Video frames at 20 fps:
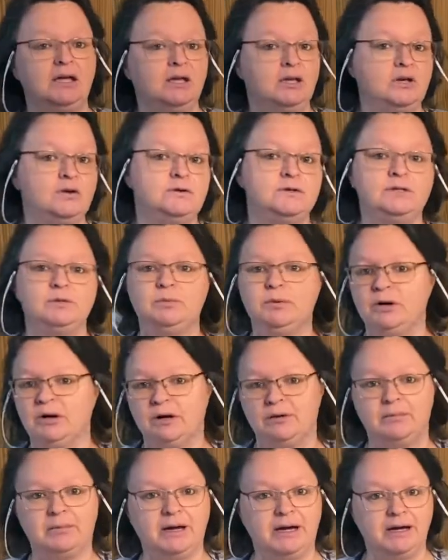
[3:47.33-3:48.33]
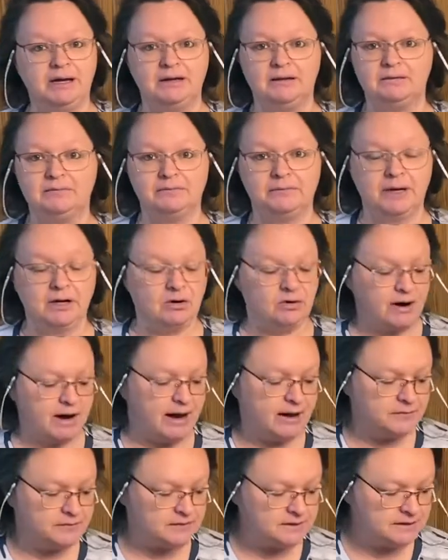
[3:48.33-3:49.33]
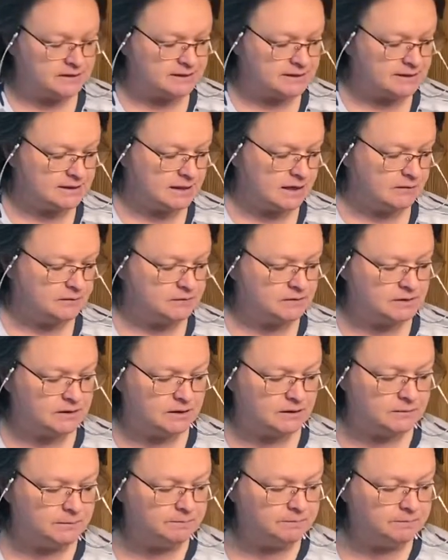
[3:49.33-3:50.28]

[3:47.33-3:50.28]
use to put on my, my crafts and stuff. So